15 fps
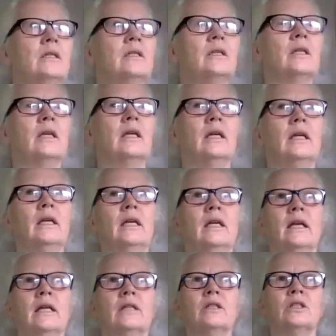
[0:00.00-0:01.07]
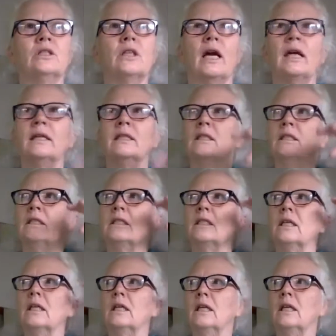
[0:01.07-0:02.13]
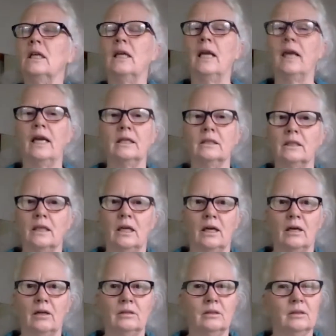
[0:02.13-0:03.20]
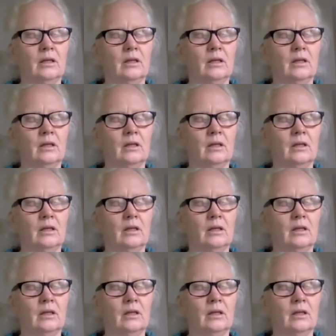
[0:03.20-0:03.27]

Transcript: are the healing exercises that he hands out